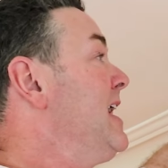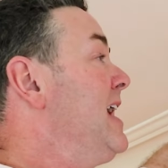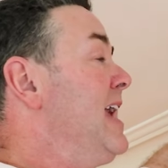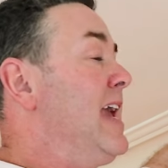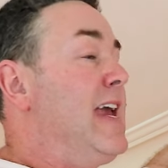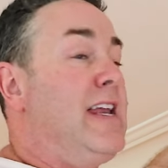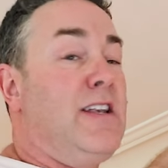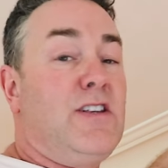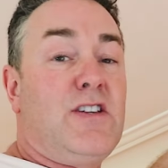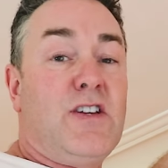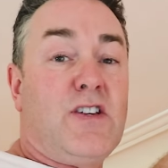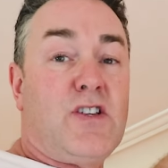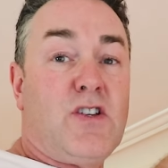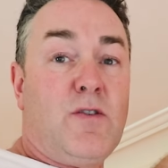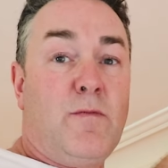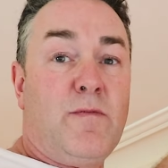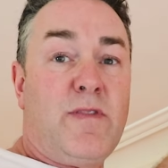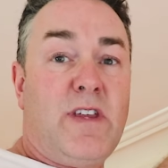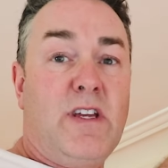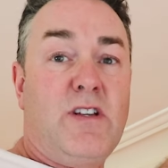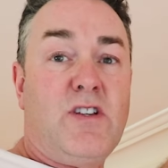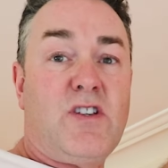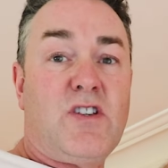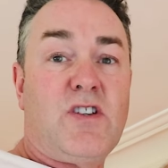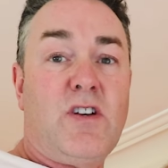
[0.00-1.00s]
into
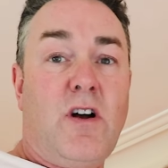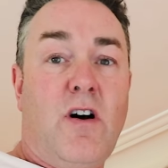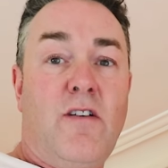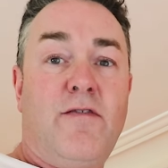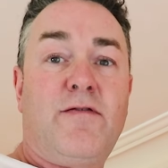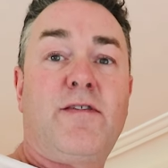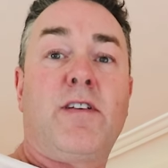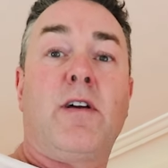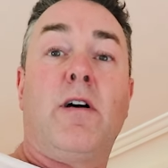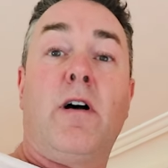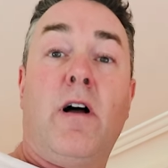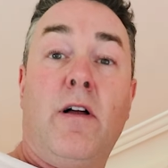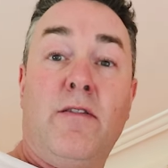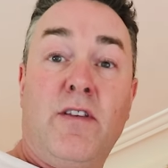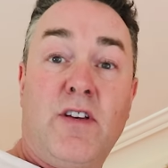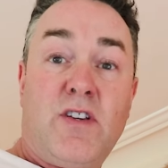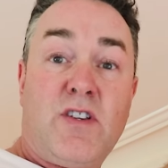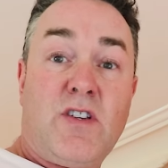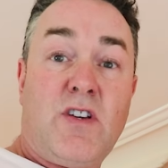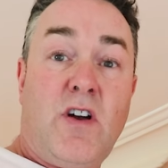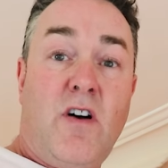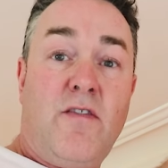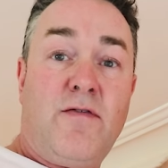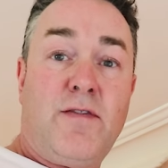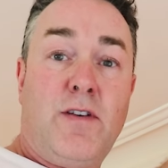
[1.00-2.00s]
something soft, and the
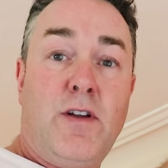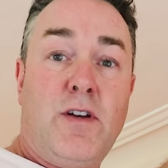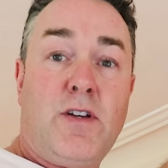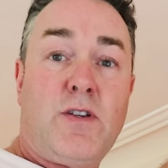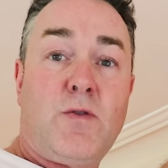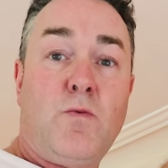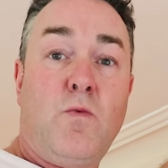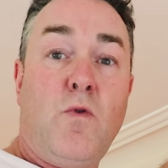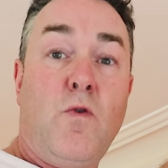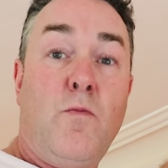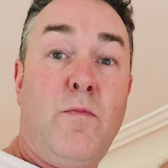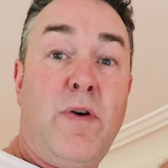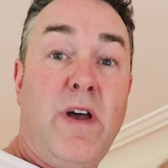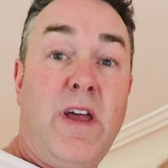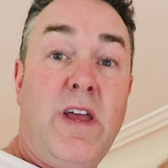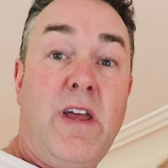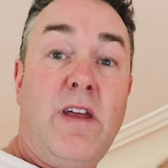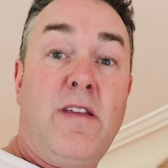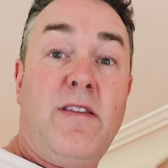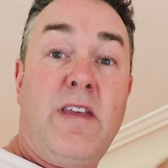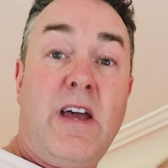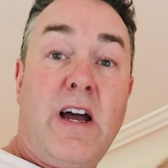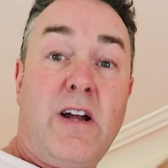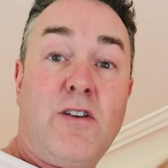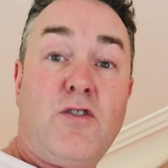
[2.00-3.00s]
softness will be
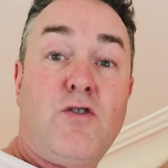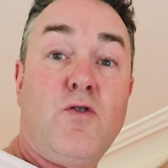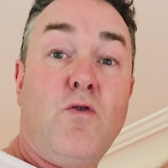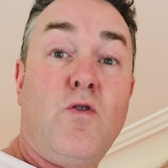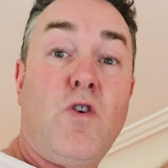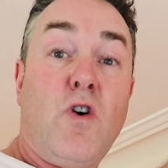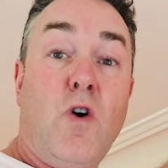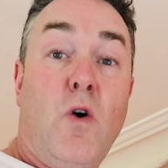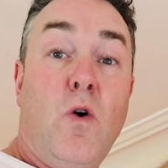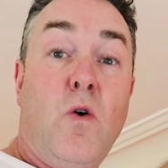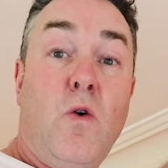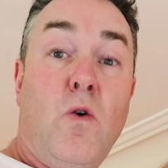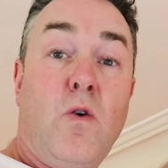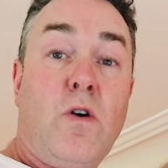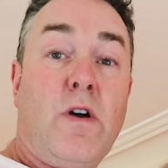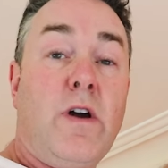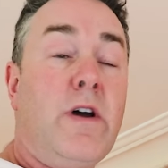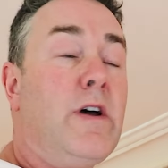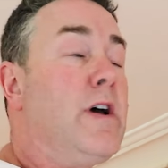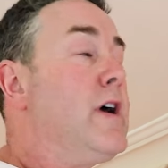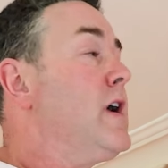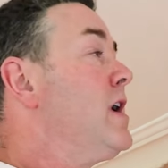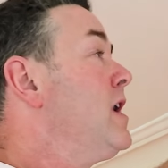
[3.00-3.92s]
the actual cork.